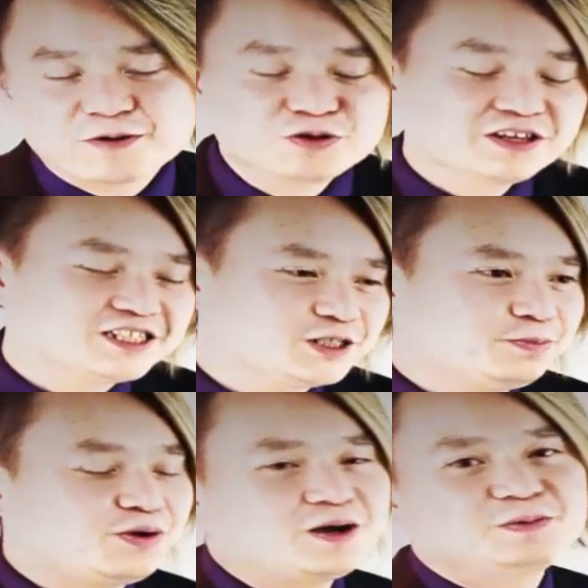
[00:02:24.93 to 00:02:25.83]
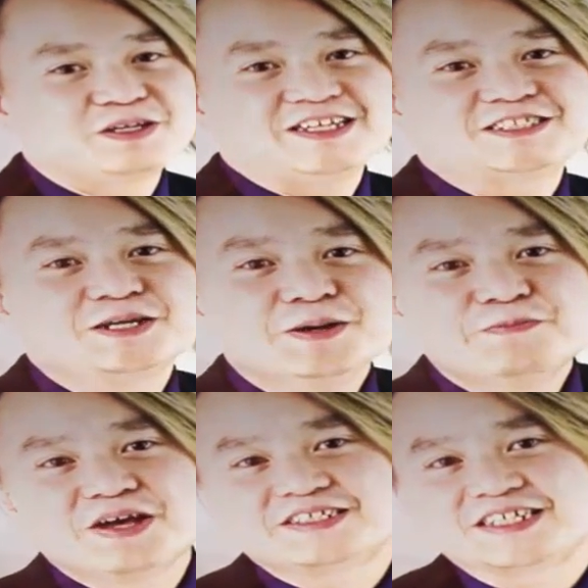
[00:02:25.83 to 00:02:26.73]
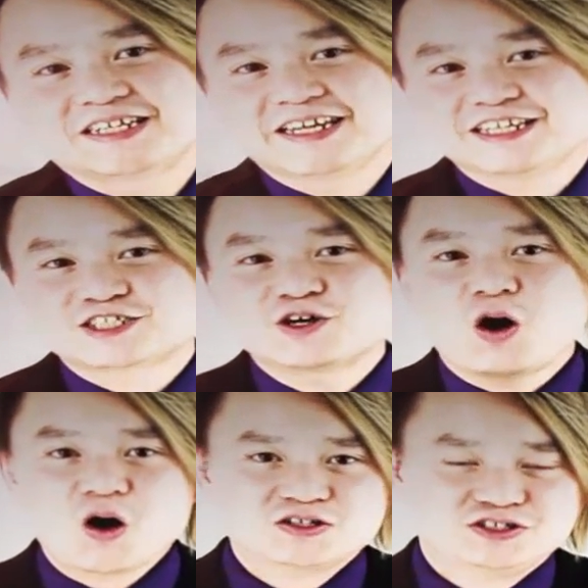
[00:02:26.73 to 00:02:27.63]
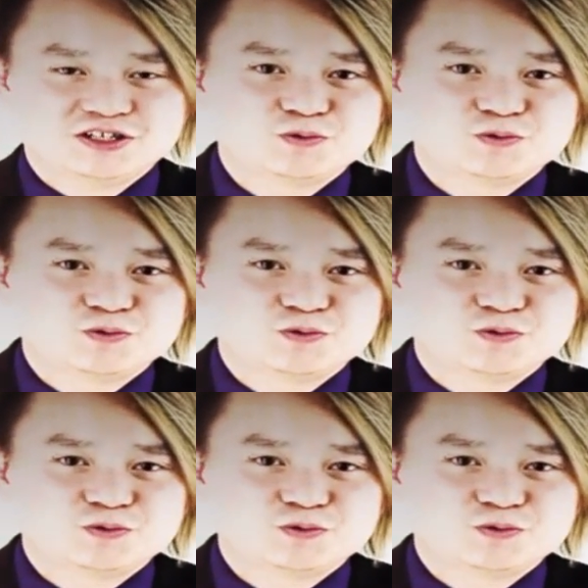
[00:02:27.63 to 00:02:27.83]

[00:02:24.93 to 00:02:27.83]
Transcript: Well, that's the problem is basically it's costly.